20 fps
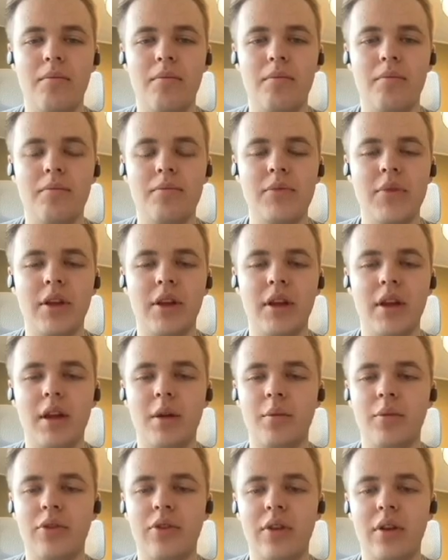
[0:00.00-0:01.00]
Yet here we
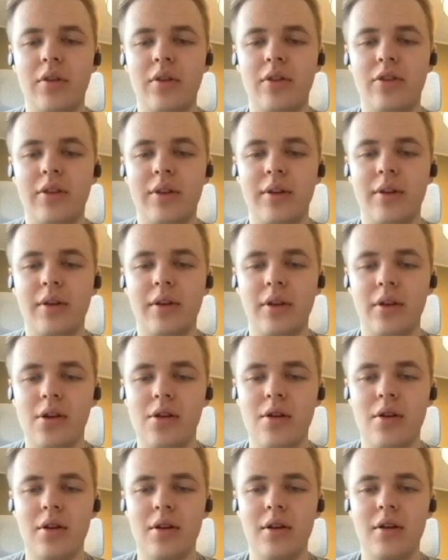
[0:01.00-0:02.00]
see her as a
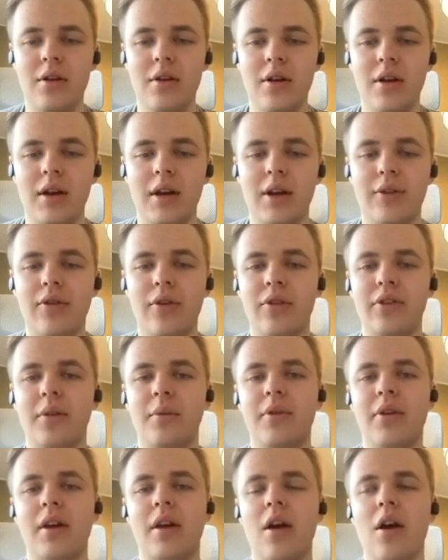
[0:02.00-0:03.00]
girl. And at first I was
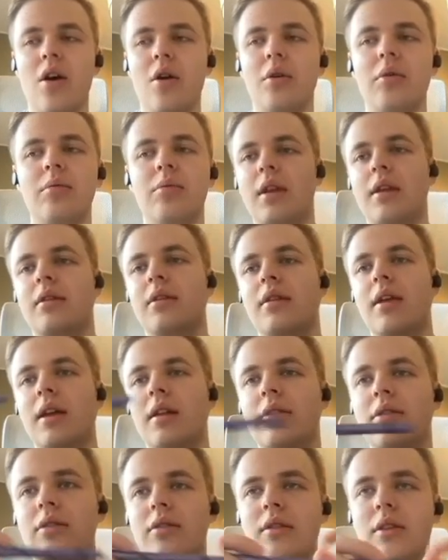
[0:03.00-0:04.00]
like, oh, and
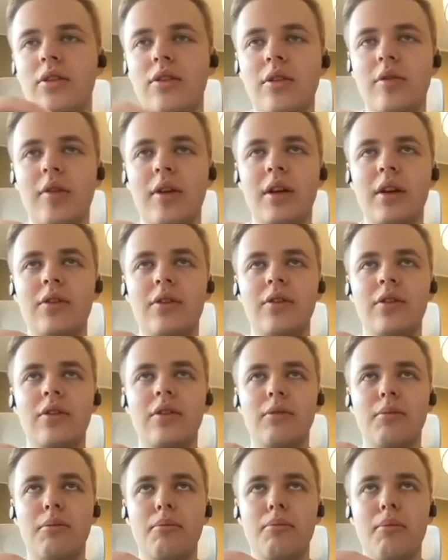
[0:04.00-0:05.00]
that
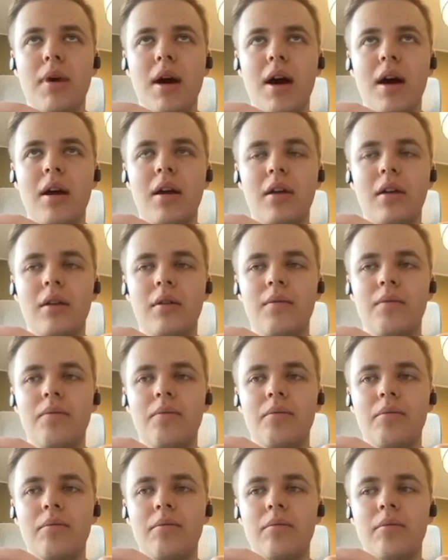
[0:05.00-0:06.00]
discredits my
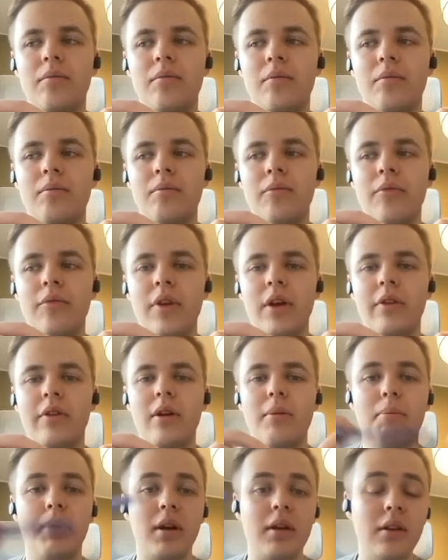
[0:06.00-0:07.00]

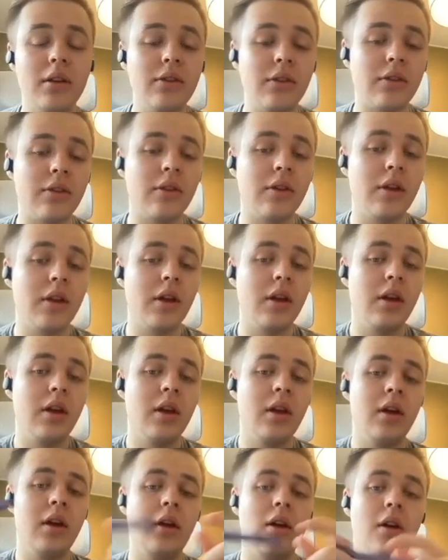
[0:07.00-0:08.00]
theory, but it doesn't.
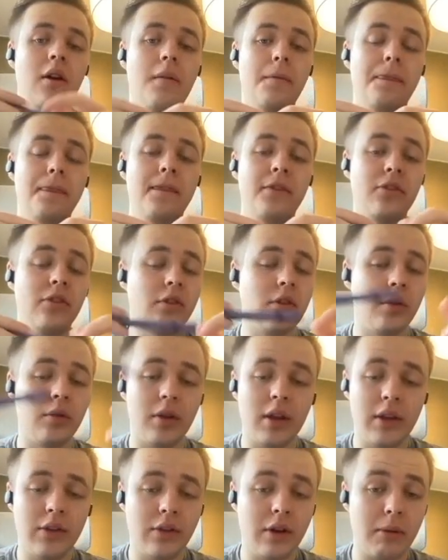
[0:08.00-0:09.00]
This
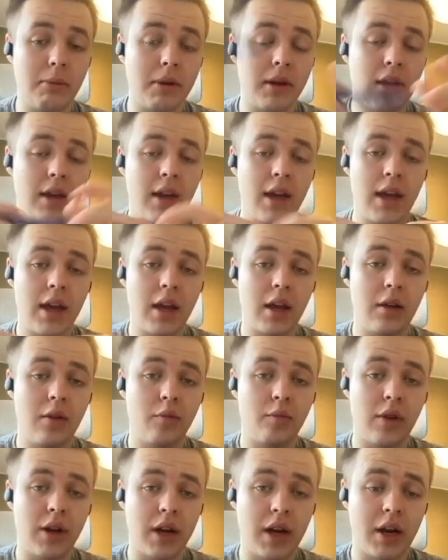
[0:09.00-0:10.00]
could easily be a
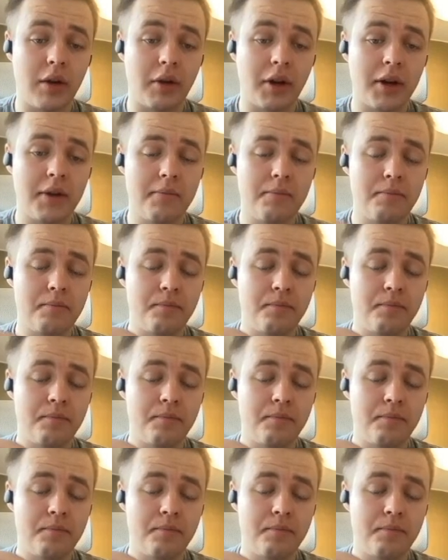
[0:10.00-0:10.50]
red herring.